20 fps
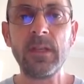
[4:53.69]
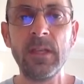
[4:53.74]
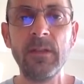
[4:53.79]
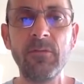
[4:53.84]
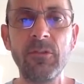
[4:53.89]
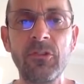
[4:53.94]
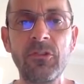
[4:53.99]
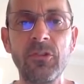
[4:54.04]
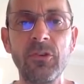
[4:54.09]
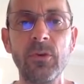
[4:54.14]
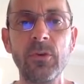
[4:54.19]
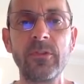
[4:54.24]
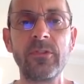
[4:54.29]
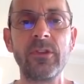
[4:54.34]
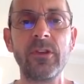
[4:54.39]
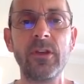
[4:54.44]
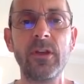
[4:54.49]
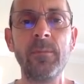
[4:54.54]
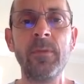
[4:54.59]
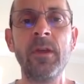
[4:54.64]
In the short
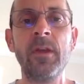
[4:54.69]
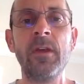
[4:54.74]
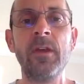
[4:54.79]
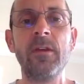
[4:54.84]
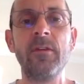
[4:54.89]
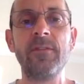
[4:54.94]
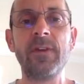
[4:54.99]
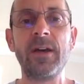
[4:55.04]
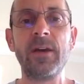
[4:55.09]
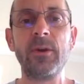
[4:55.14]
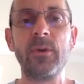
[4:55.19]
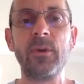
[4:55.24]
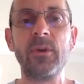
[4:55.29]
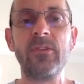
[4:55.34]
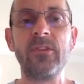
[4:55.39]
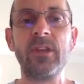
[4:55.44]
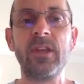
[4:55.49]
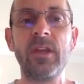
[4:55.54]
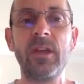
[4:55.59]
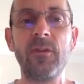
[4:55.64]
term,
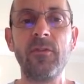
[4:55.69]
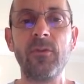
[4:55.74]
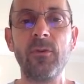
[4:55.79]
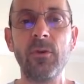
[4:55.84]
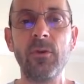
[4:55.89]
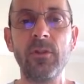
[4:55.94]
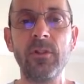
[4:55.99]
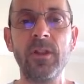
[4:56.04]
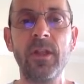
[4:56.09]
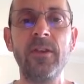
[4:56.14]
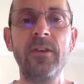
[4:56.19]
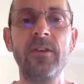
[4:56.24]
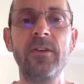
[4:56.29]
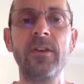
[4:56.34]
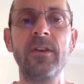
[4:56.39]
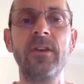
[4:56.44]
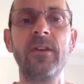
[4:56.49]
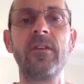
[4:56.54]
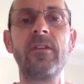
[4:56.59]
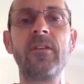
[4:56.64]
values here for
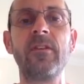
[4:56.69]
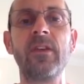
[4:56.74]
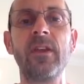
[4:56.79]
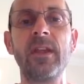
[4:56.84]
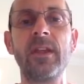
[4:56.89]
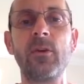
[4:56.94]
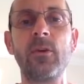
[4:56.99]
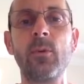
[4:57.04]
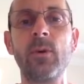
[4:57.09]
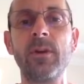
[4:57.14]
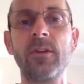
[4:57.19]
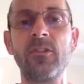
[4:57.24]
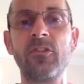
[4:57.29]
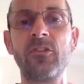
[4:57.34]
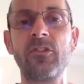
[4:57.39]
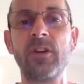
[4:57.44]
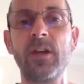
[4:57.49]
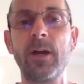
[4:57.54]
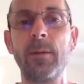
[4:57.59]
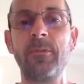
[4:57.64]
London take quite a
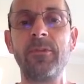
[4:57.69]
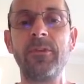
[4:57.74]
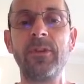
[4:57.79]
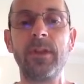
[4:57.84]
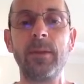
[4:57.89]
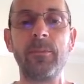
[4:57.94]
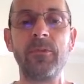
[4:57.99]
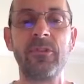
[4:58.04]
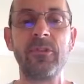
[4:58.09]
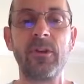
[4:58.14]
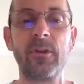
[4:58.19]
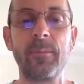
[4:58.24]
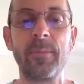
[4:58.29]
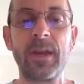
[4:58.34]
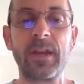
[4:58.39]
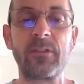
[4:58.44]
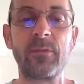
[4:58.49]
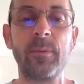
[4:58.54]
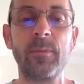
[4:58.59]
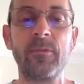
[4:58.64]
sharp dip, so
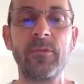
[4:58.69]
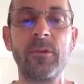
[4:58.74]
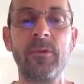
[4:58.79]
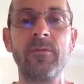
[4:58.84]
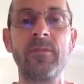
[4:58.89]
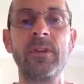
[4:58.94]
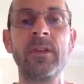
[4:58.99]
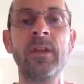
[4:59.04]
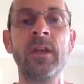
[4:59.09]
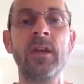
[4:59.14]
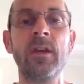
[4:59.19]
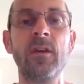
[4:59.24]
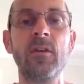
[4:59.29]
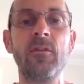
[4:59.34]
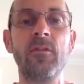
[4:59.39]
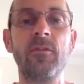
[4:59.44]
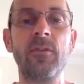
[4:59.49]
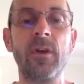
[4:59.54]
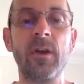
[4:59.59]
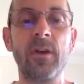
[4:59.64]
maximums on the
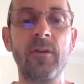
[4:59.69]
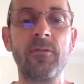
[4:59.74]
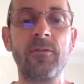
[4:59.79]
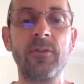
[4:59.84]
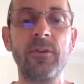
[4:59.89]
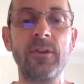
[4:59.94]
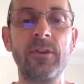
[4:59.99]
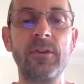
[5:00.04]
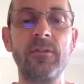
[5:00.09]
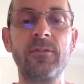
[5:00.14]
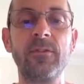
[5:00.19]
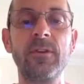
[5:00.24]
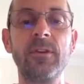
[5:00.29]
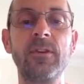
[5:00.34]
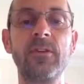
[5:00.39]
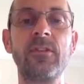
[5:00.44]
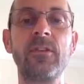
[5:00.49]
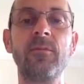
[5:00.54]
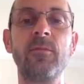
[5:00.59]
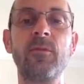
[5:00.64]

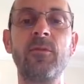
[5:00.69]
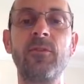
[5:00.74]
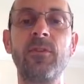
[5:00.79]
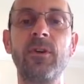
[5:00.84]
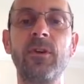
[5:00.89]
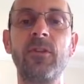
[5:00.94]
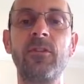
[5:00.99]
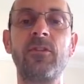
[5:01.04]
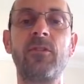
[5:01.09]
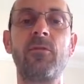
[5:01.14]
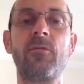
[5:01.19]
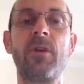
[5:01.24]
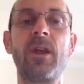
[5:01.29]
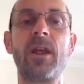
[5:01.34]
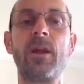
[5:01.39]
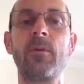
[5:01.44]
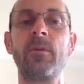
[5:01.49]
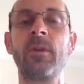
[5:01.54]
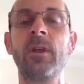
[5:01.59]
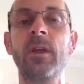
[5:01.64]
31st and 1st
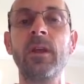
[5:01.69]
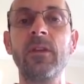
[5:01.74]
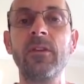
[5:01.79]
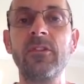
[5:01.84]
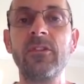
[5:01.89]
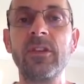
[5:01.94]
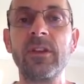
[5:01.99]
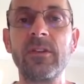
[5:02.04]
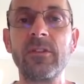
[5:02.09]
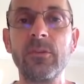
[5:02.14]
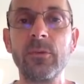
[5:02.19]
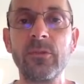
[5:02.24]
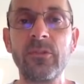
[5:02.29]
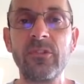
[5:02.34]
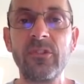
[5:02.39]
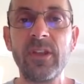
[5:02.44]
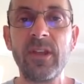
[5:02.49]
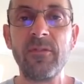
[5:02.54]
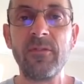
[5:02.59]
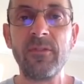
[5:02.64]
around 6 or
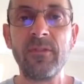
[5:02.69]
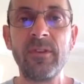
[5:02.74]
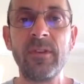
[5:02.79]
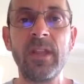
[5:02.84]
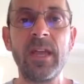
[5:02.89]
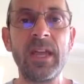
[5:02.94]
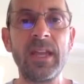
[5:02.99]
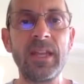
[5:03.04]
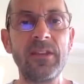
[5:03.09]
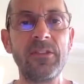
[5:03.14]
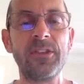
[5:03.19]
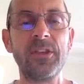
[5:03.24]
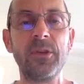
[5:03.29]
7, 8